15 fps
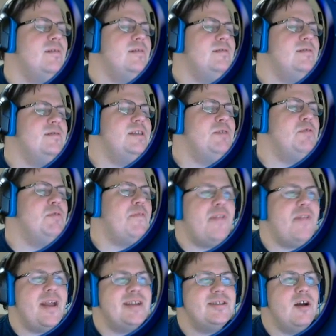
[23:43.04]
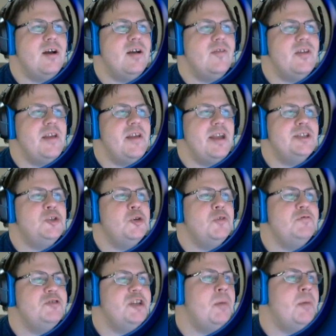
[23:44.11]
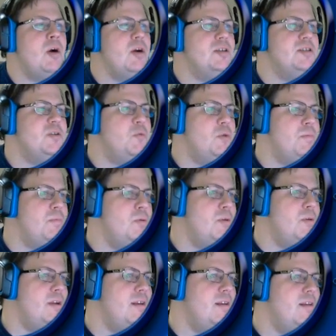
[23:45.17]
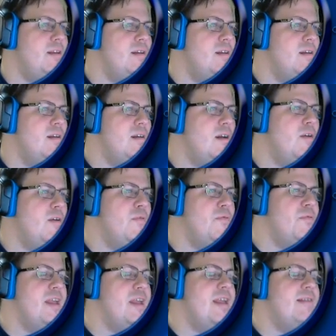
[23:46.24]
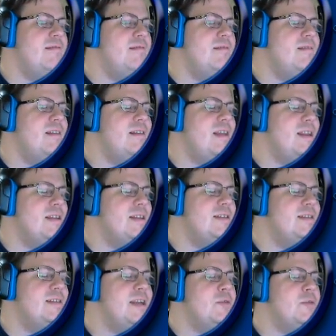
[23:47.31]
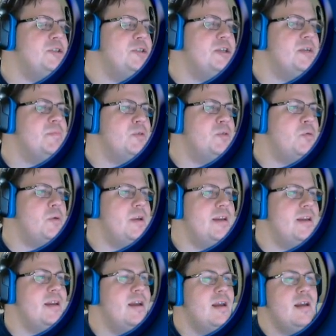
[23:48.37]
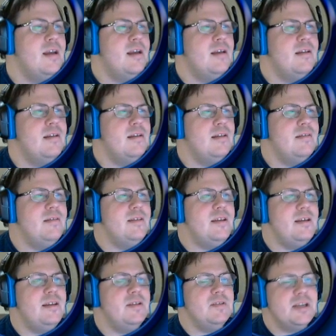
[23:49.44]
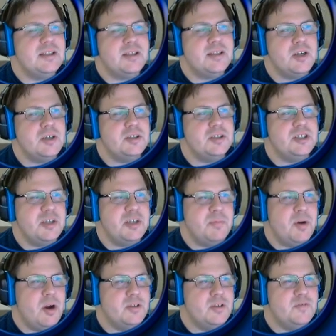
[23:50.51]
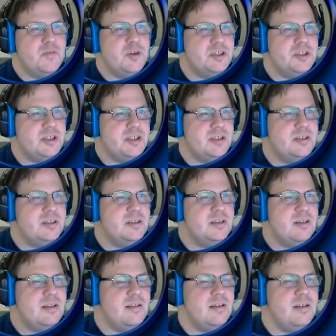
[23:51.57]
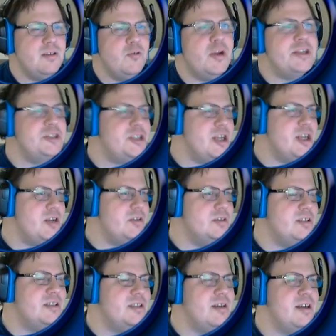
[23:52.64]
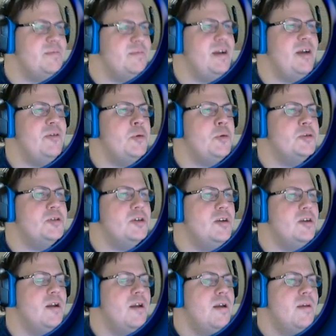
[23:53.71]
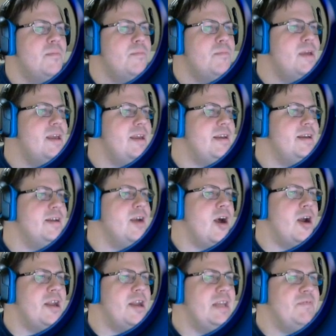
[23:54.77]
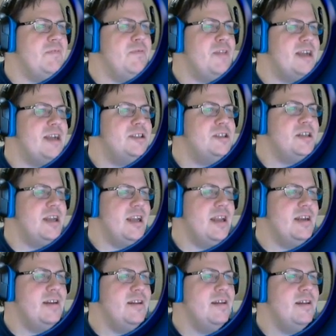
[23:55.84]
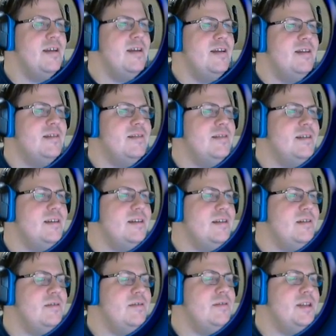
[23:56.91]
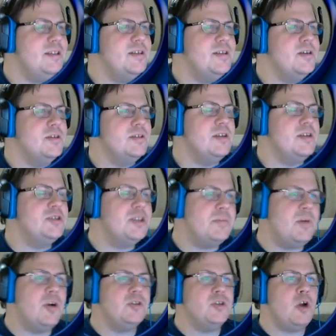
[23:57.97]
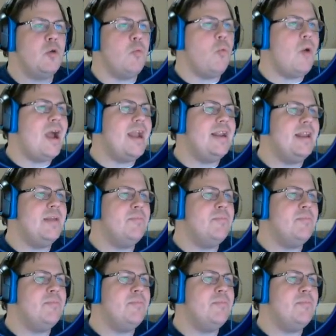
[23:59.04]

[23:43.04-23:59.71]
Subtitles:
she reflects on the nature of gem hearts at one point, and distinguishing between the listener's gem hearts versus the great shells. She talks about how those are big and gaudy and flashy, and the listeners, their gem hearts are white and